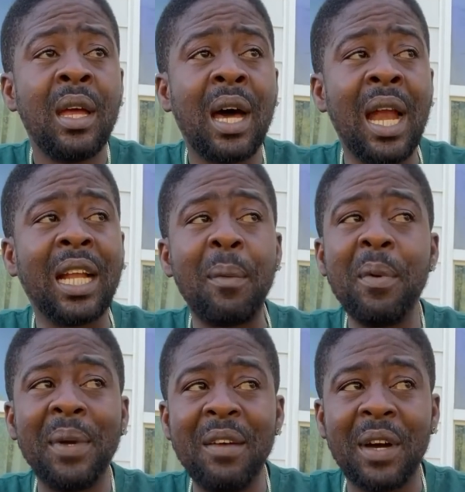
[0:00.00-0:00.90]
a lot of
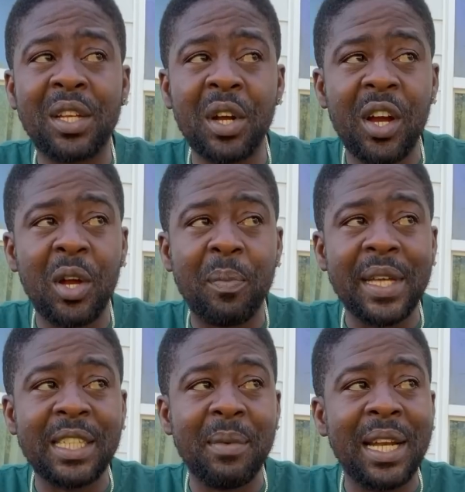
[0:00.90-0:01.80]
people never turn up. You
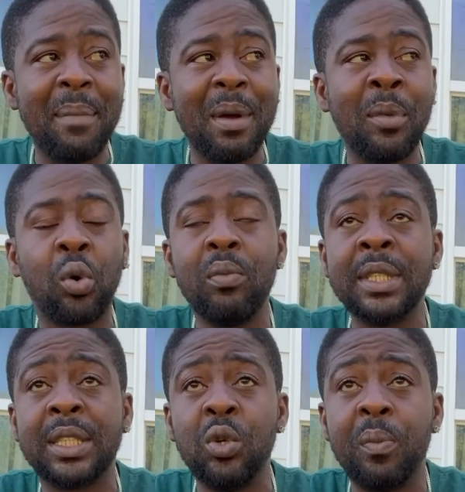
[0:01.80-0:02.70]
see me, they make me cook my
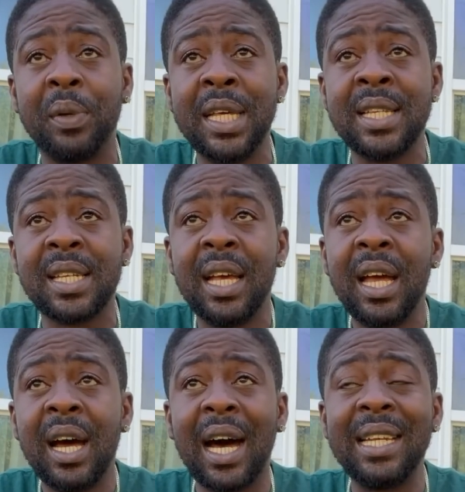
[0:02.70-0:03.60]
stew peas
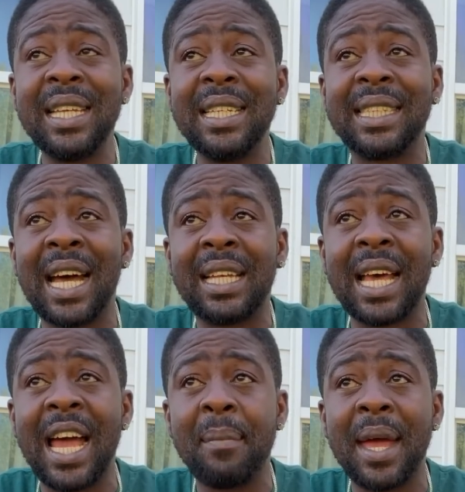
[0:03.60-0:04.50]
and things say I
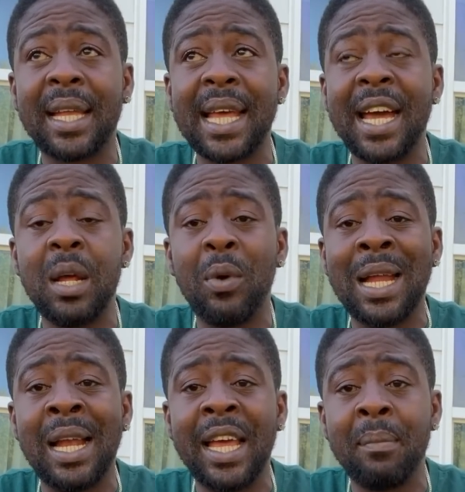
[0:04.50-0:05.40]
tie me, I tie them. When
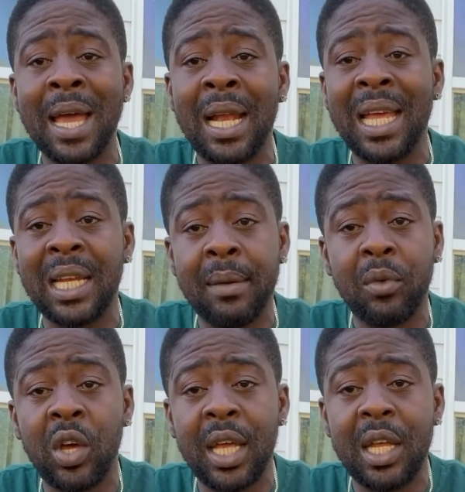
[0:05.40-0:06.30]
I let me, I let them
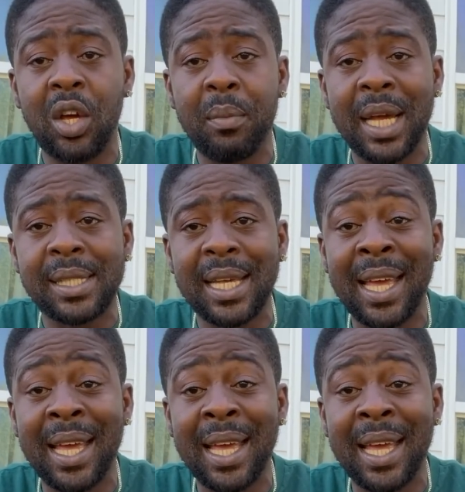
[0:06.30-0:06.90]
go. You dig what me I say?